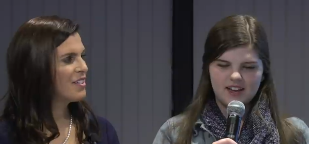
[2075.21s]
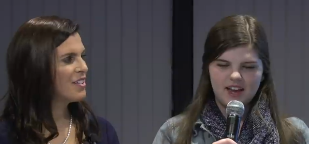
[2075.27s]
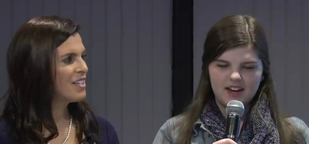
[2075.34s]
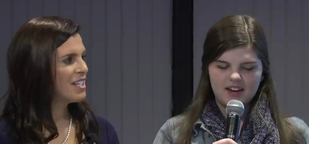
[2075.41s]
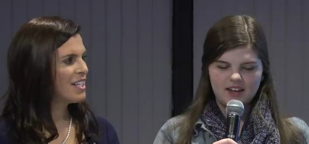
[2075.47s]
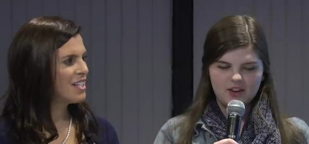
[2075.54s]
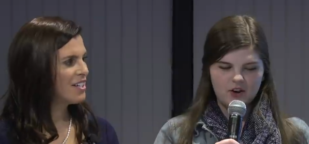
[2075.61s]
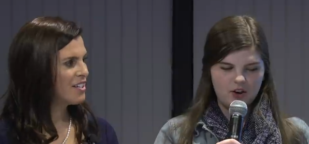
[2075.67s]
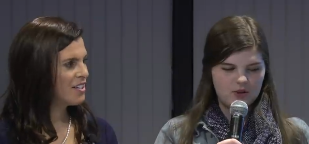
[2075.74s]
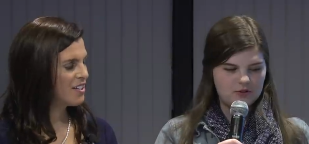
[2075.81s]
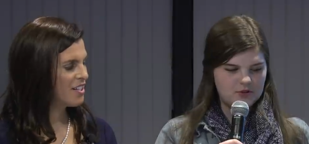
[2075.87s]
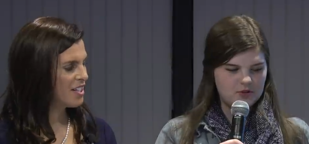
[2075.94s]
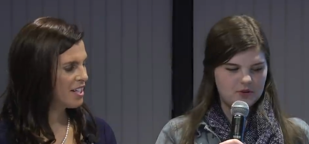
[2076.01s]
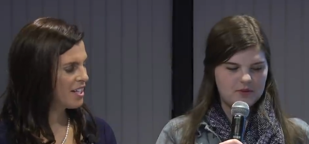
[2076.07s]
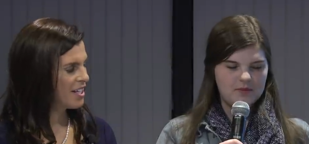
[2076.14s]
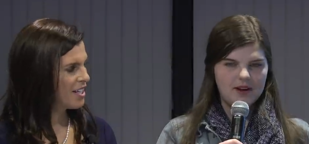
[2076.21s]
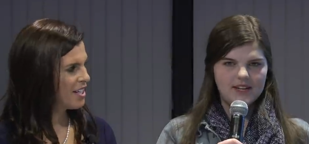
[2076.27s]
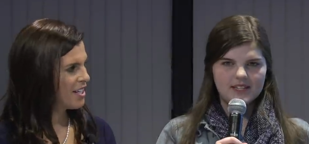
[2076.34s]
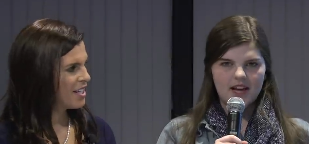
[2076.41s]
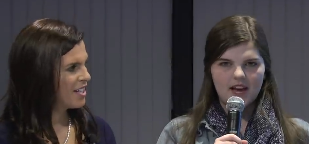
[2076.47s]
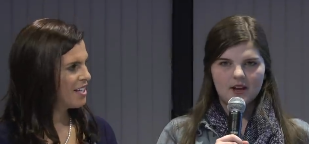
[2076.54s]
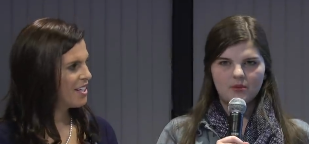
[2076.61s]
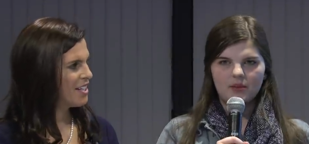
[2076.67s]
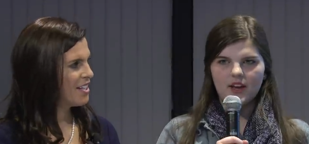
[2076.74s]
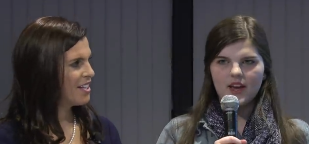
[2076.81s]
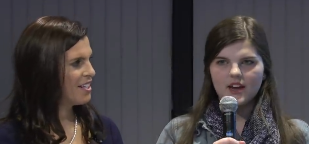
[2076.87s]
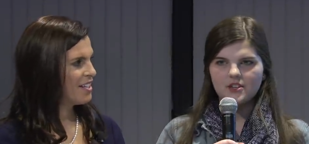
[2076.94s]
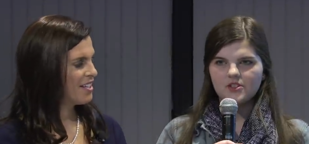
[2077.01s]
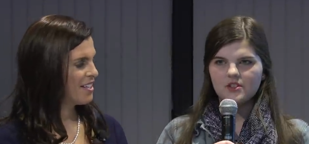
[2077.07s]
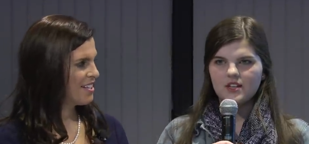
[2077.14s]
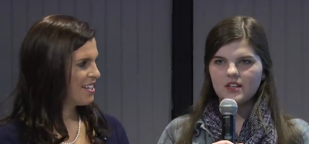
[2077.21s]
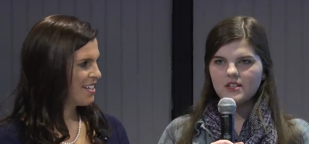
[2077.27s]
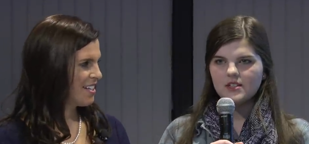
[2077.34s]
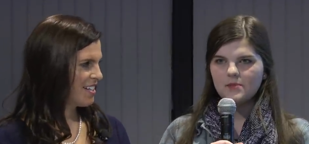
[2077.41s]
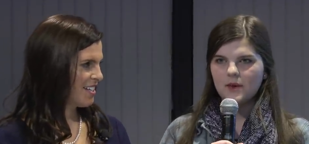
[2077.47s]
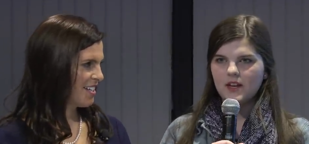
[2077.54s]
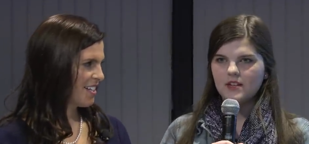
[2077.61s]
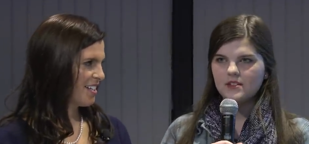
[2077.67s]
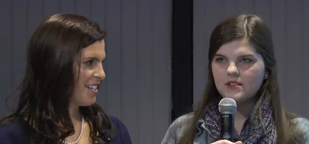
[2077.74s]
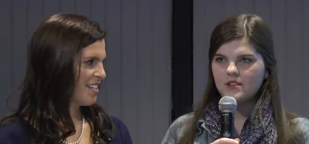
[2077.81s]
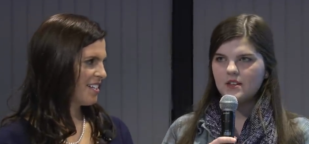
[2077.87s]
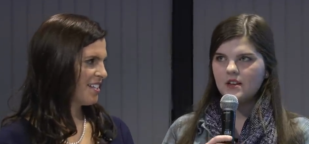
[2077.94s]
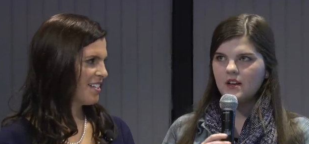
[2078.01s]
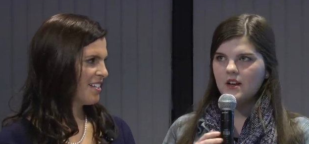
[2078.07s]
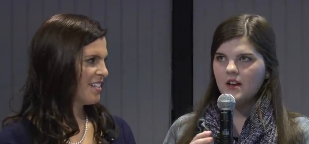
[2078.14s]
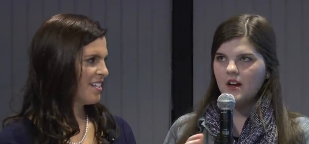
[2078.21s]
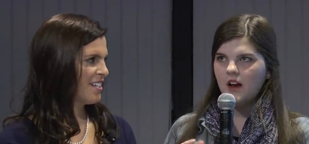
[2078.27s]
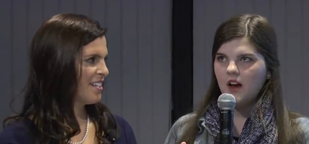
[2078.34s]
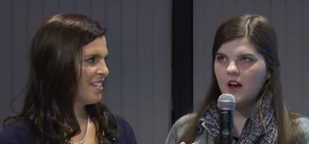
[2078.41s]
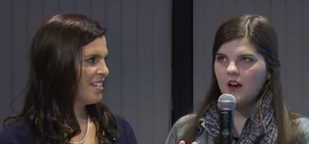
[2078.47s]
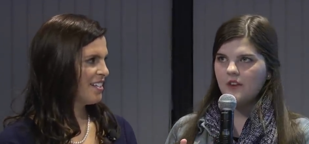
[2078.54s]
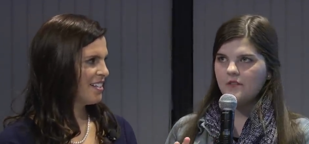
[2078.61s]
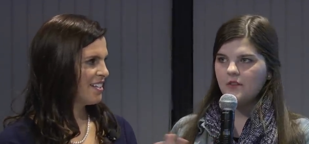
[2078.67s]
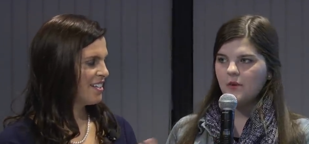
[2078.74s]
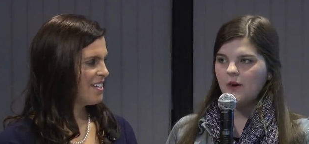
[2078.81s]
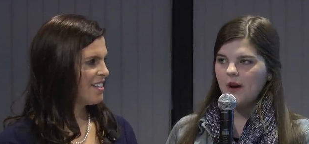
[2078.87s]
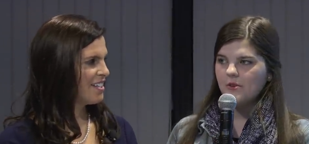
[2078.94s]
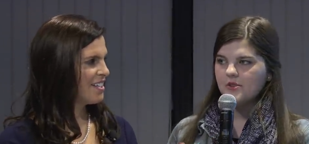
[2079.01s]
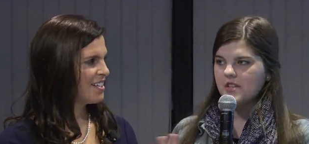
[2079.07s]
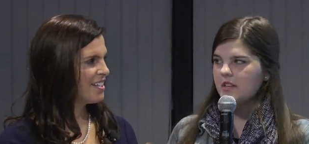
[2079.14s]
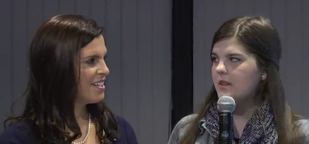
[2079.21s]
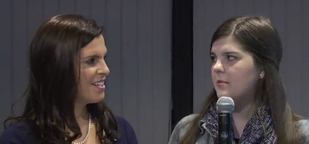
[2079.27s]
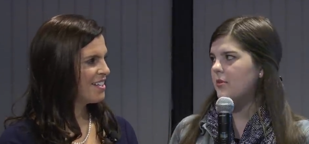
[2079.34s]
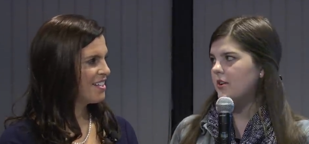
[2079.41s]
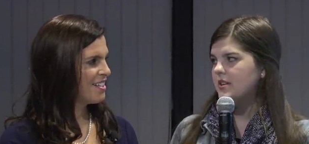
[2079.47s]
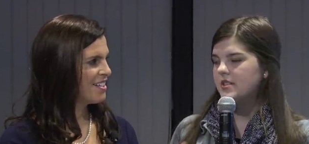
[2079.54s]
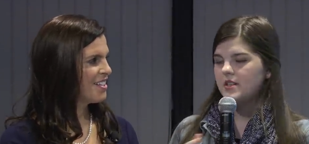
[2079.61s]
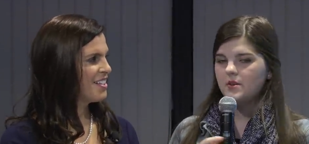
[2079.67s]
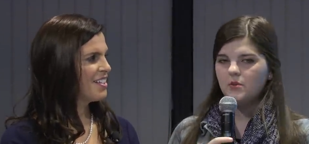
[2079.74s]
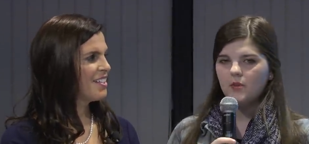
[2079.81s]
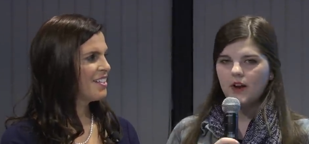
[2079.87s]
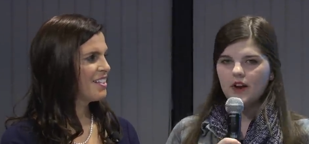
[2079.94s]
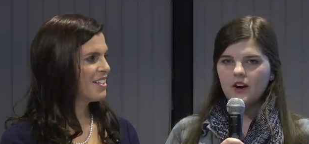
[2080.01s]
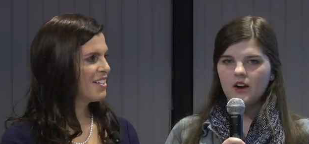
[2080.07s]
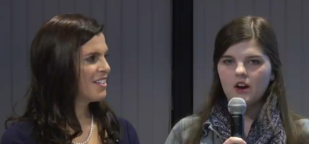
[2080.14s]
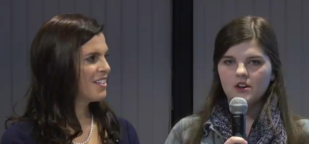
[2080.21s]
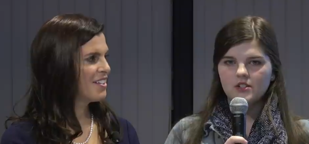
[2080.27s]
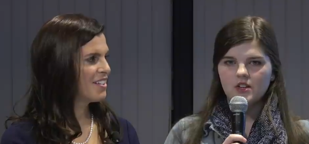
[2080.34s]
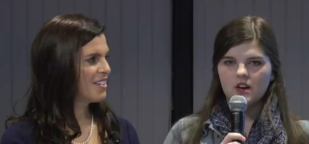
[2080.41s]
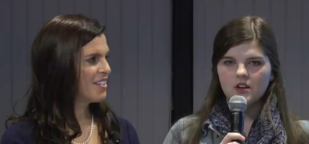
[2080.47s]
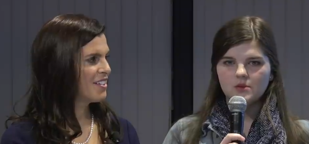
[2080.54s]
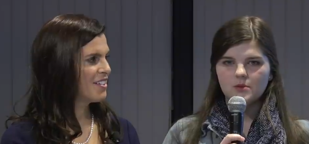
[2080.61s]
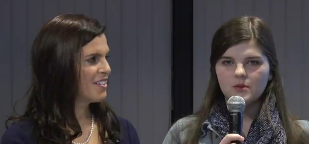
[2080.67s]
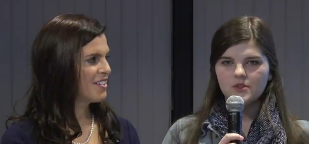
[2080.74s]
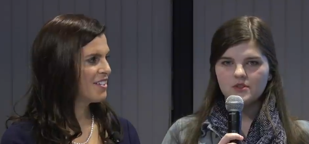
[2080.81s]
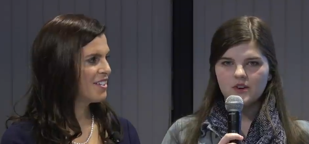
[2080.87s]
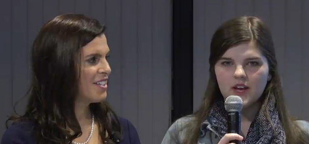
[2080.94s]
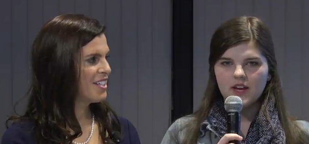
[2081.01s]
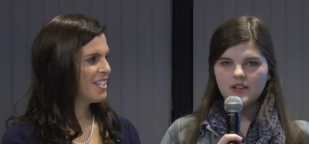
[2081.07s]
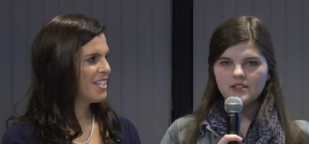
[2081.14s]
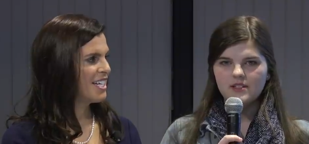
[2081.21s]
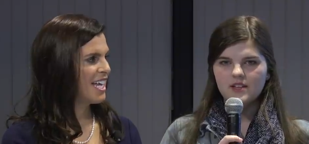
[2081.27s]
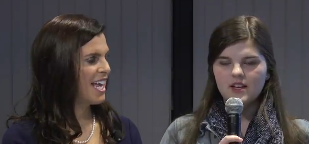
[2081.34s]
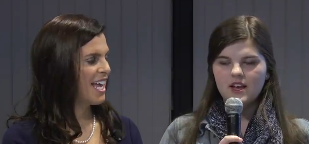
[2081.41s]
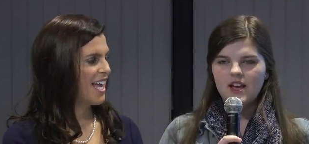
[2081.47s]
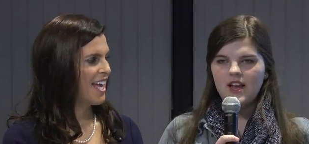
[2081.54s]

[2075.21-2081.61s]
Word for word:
Speaker 1: getting Coach with my dad, we actually spent a few hours in the prison where our dogs were trained.